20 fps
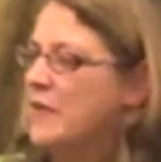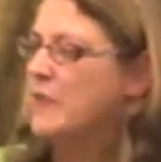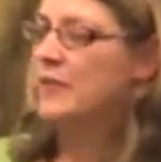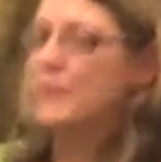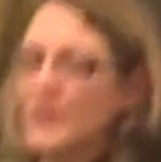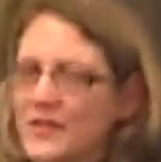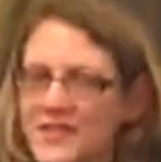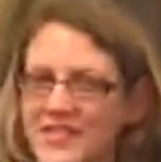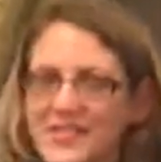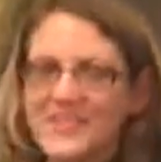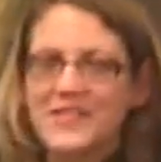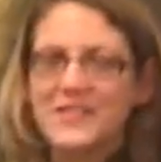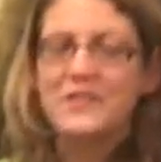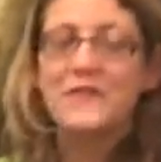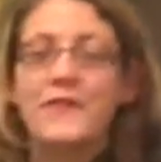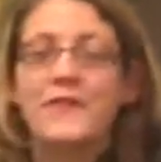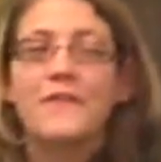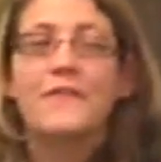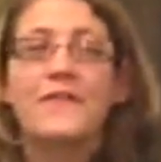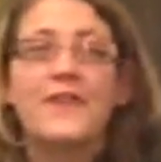We wanted to
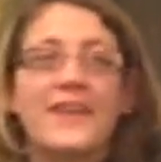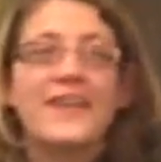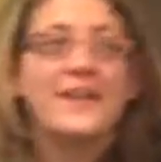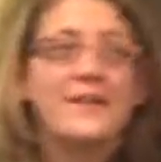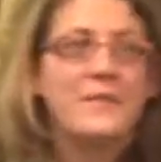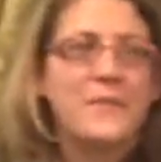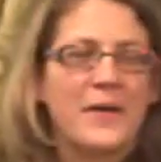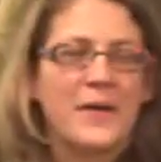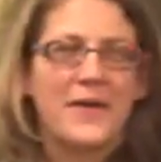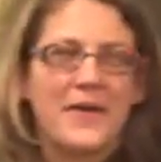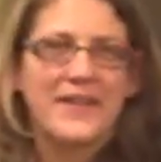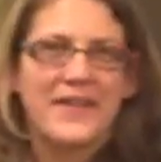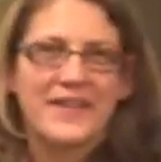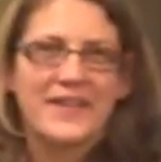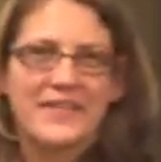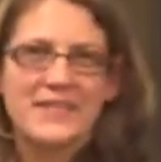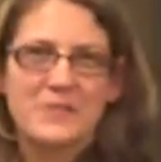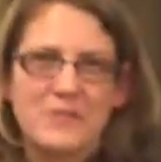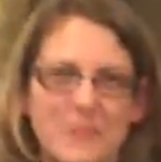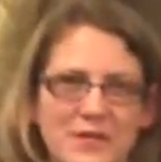do 15
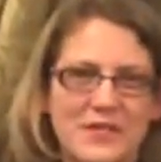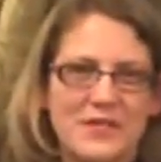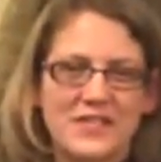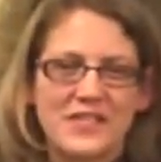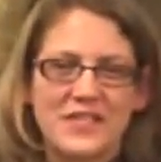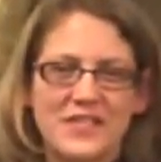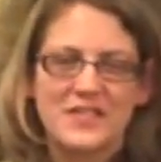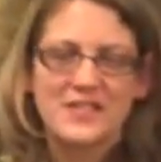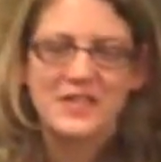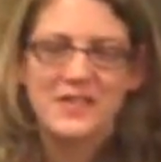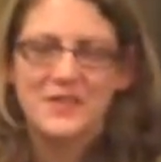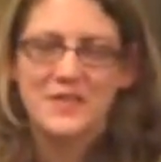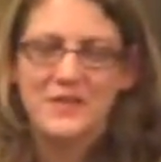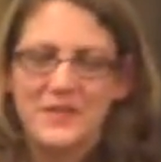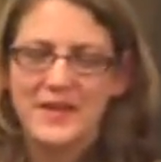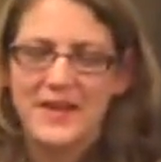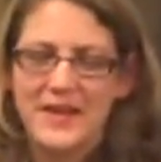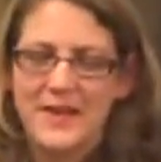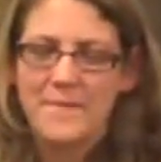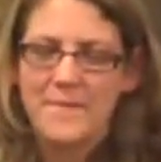pilots. We wanted to do
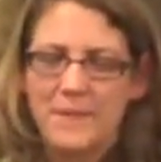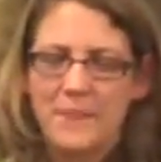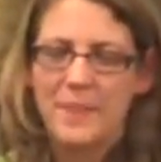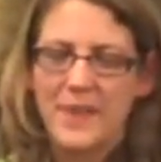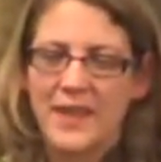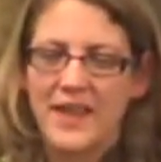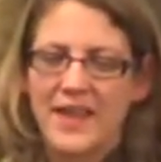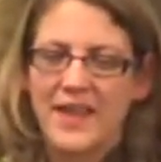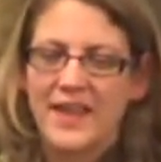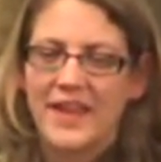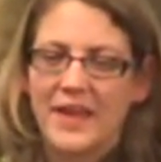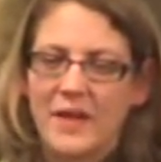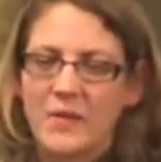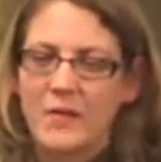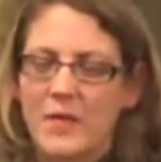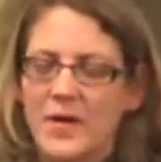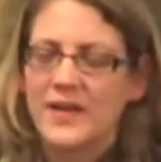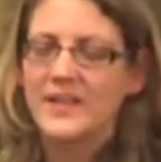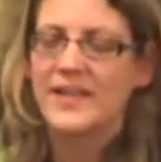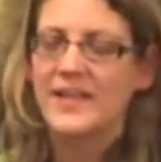
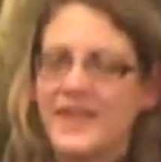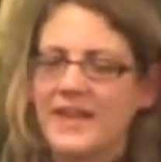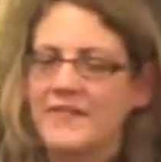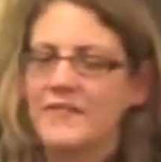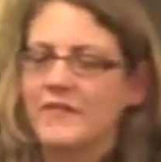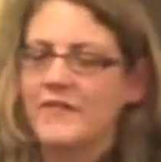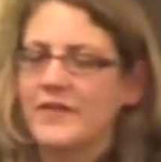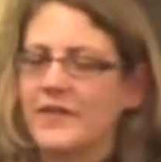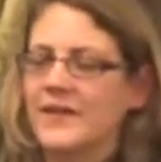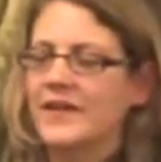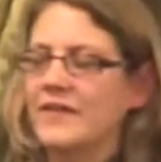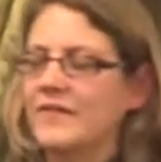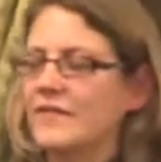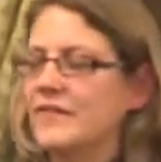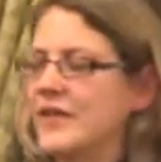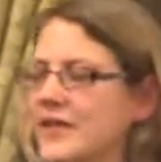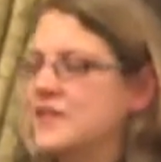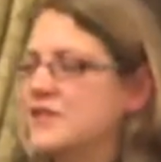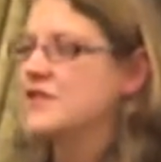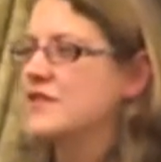1 in every
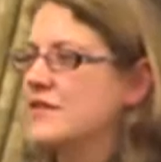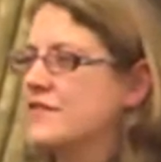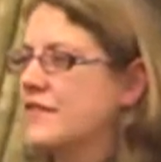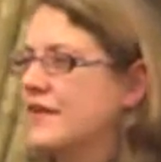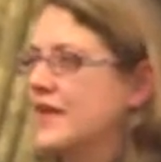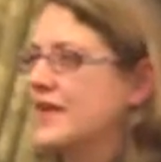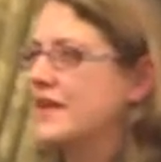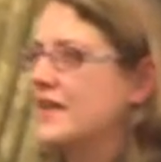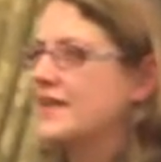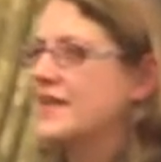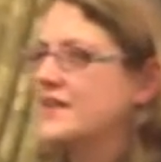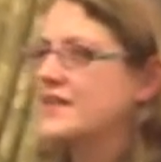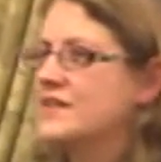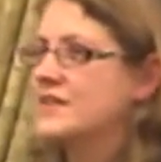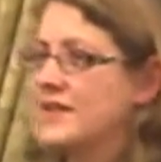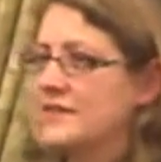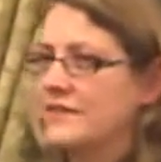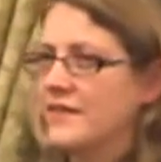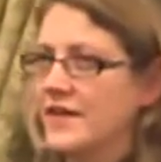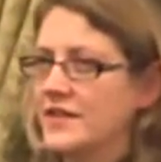region of England,
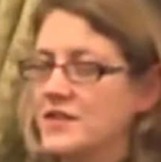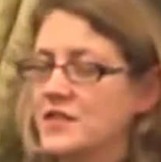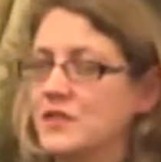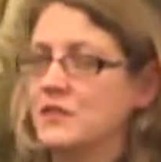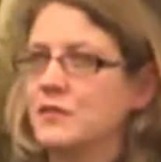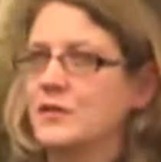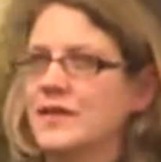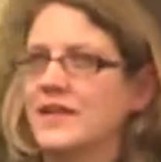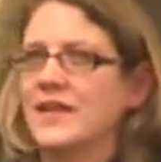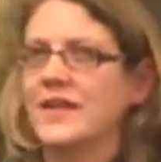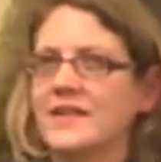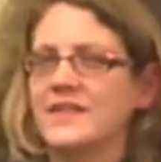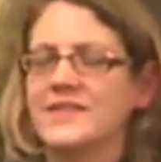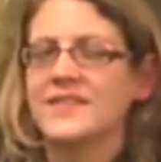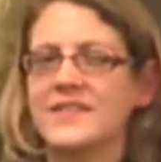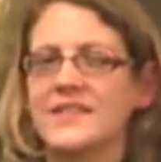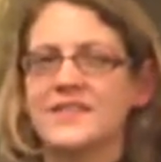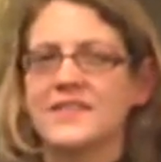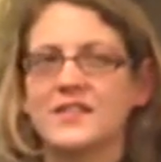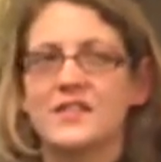in fact 2 in
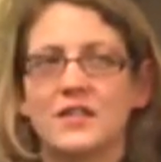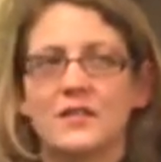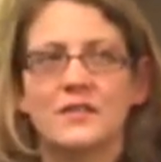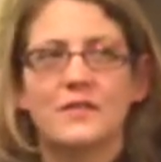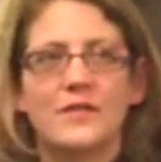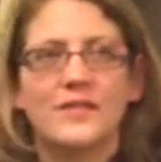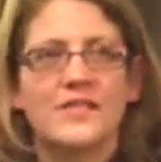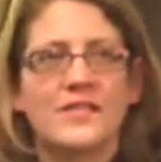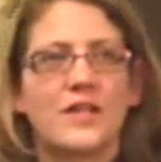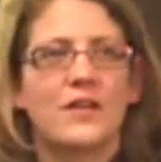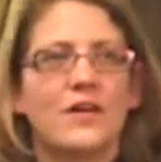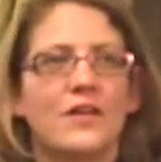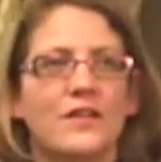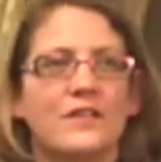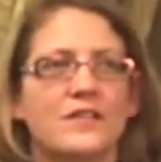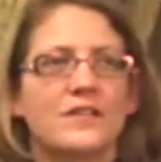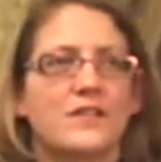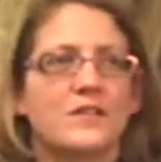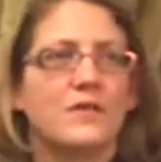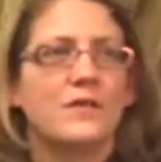London, 2 in
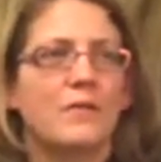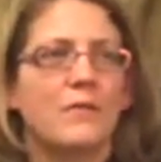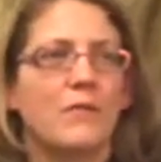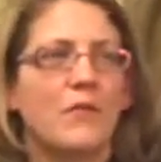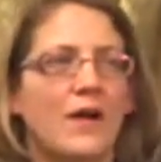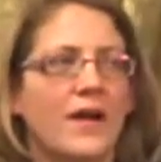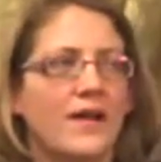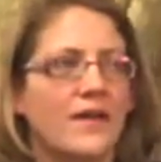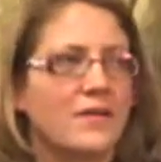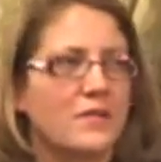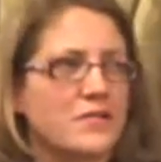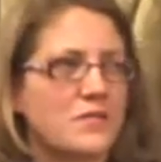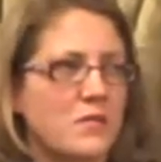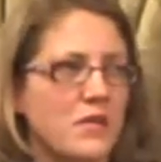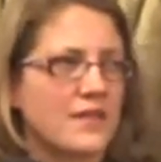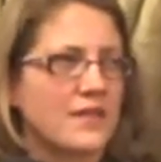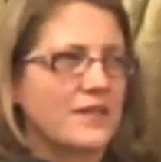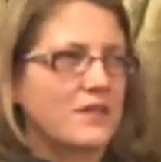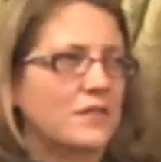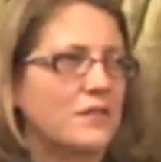Scotland, 2 in Wales,
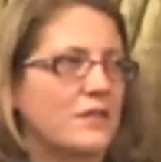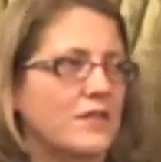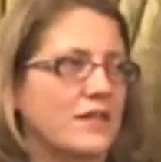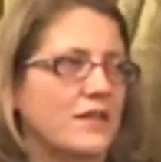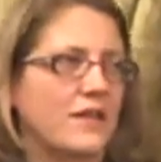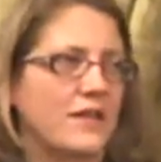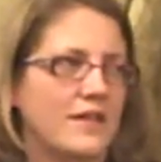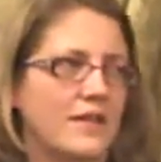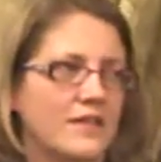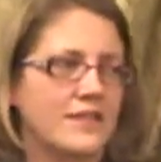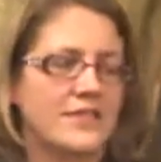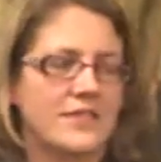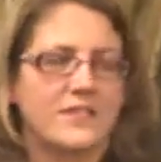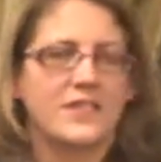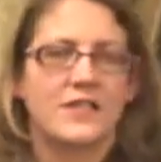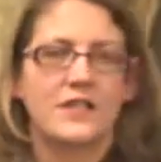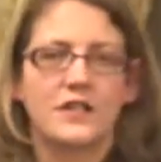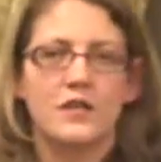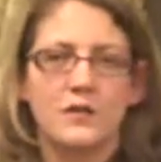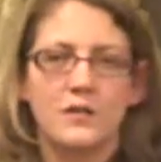1 in Northern Ireland.
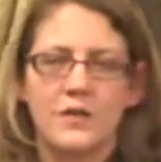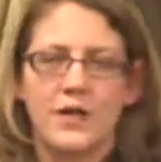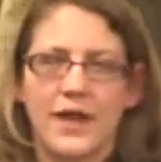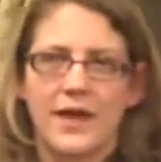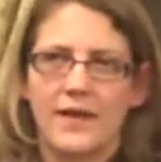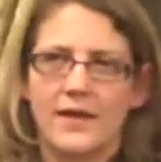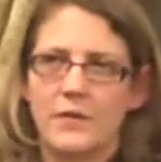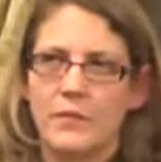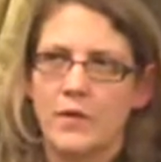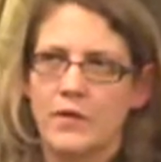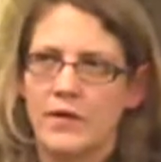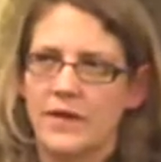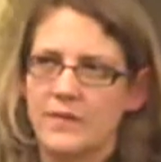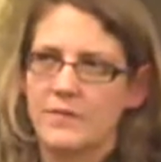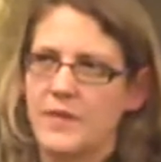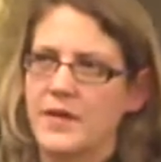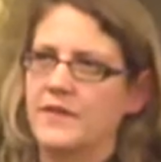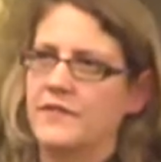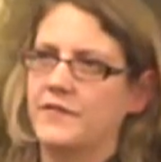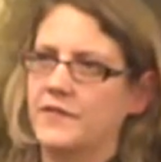It's a
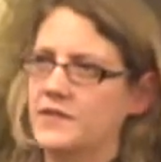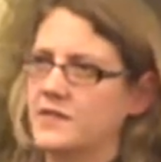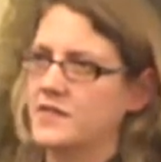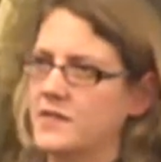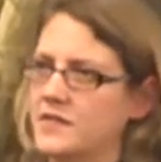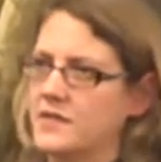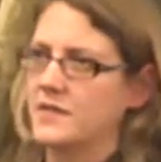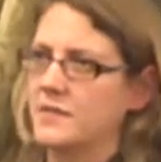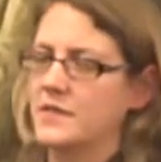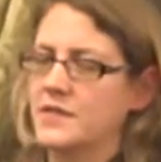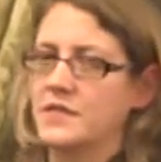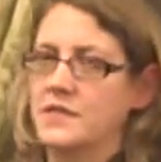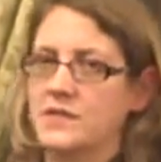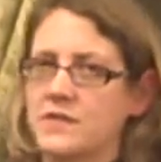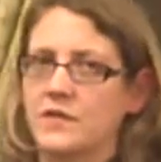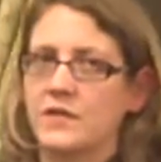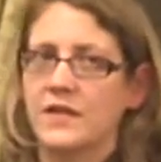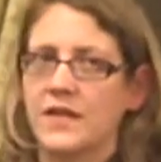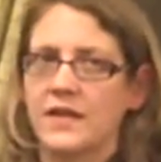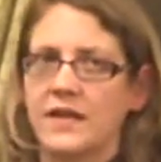UK-wide benefit system. This is
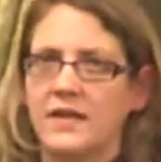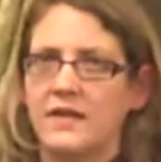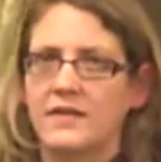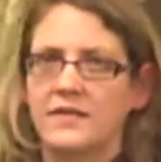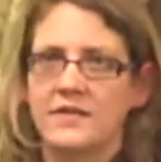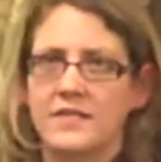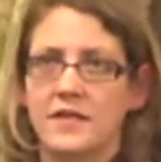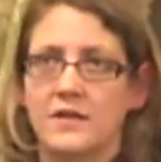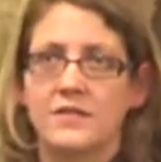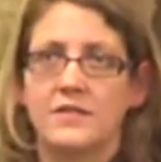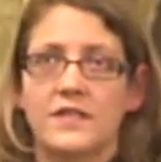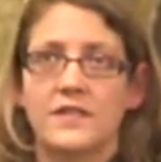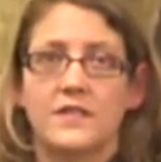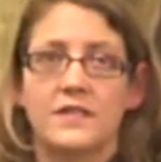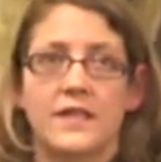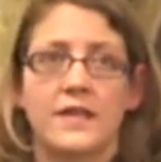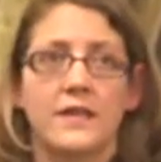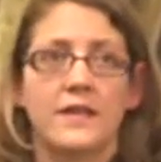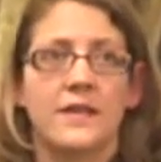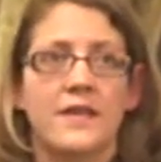not an England-only
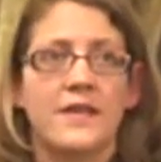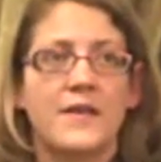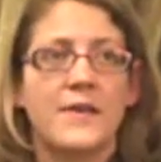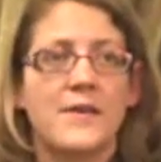thing.